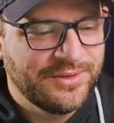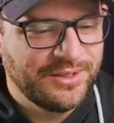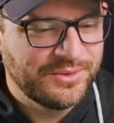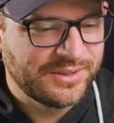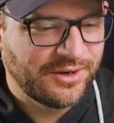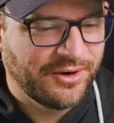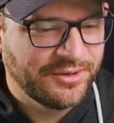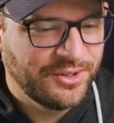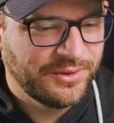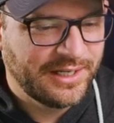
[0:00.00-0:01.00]
that uses a
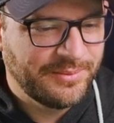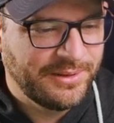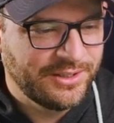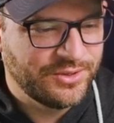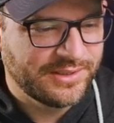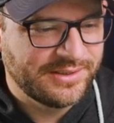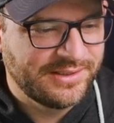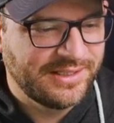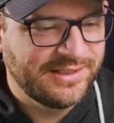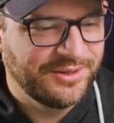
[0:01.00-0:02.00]
hard-coded IP address and
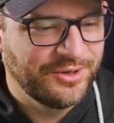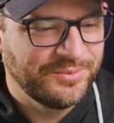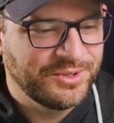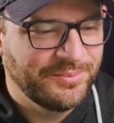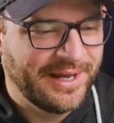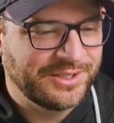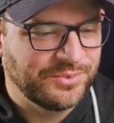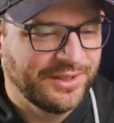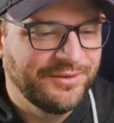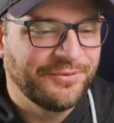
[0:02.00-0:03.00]
sends the encryption
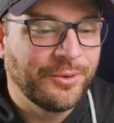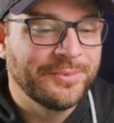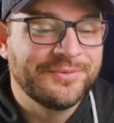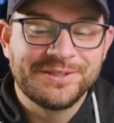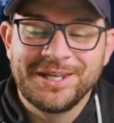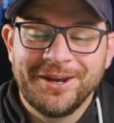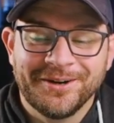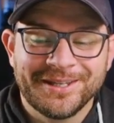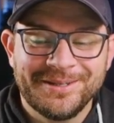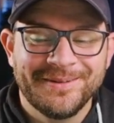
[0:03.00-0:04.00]
password any form of secure
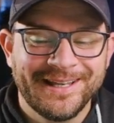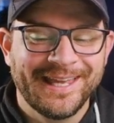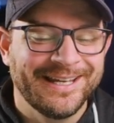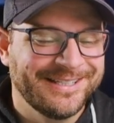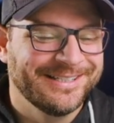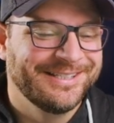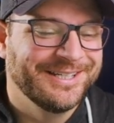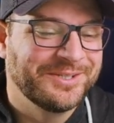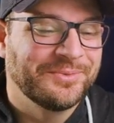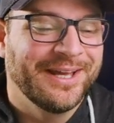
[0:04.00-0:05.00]
communication. It's
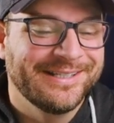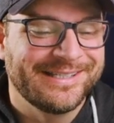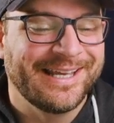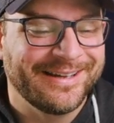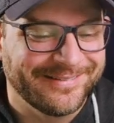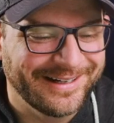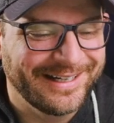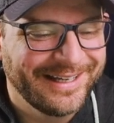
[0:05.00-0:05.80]
just what I said, right?